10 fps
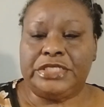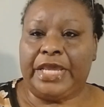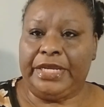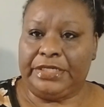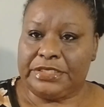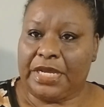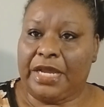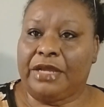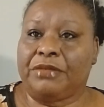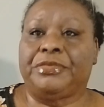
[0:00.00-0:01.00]
take the
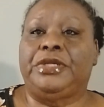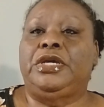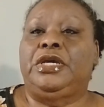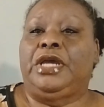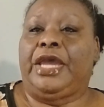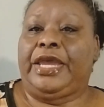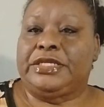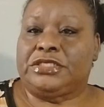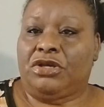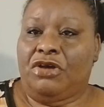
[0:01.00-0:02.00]
time,
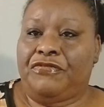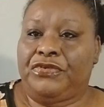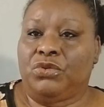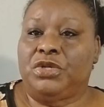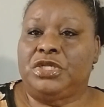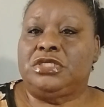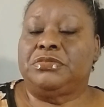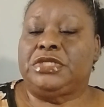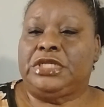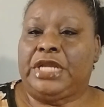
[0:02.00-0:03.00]
ask God for the
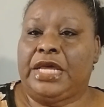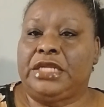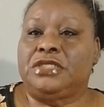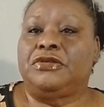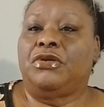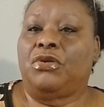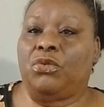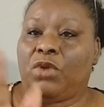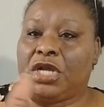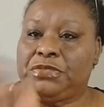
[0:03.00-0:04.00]
wisdom, the knowledge.
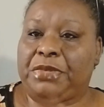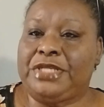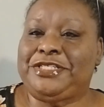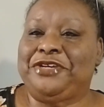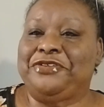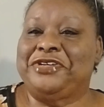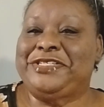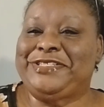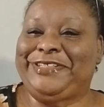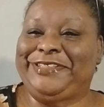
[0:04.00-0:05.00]
Watch my
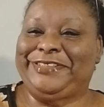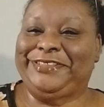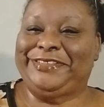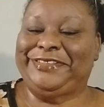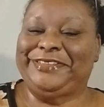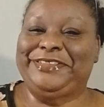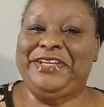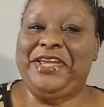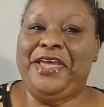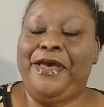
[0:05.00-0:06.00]
series.
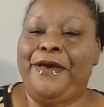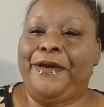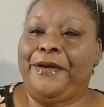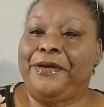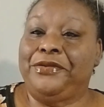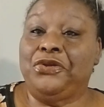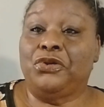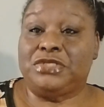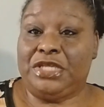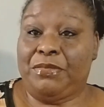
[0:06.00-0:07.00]
You're
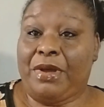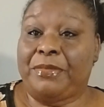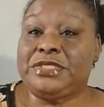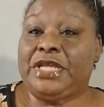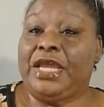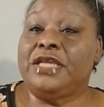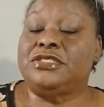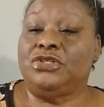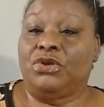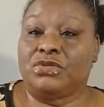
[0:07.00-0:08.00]
gonna see my
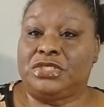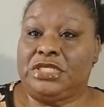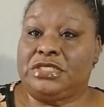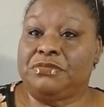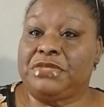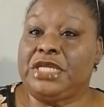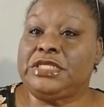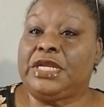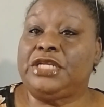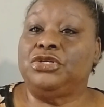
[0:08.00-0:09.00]
mistakes. You're gonna see some
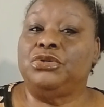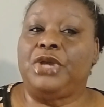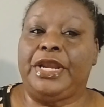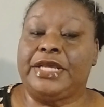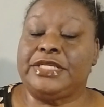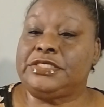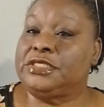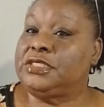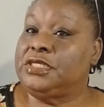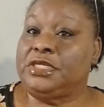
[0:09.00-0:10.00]
things that I do, and
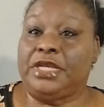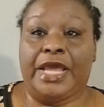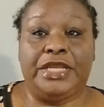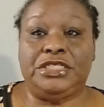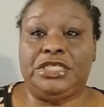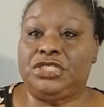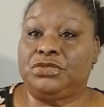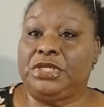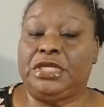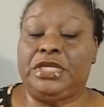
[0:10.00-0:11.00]
that's not
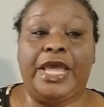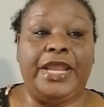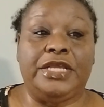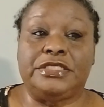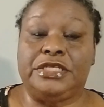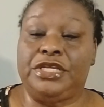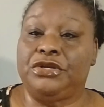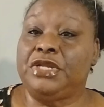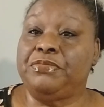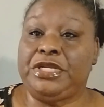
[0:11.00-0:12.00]
intentionally. That is
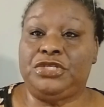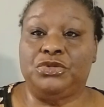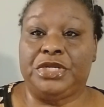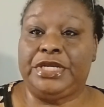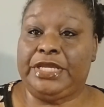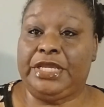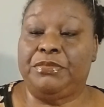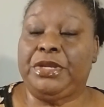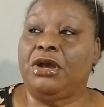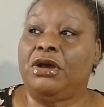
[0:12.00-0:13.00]
literally me doing it
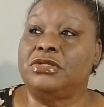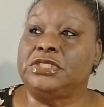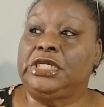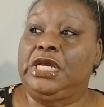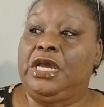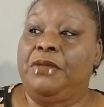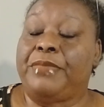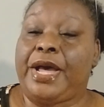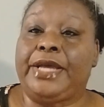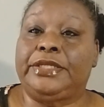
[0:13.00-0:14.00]
again because
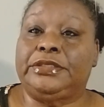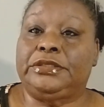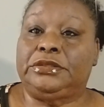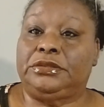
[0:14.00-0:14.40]
my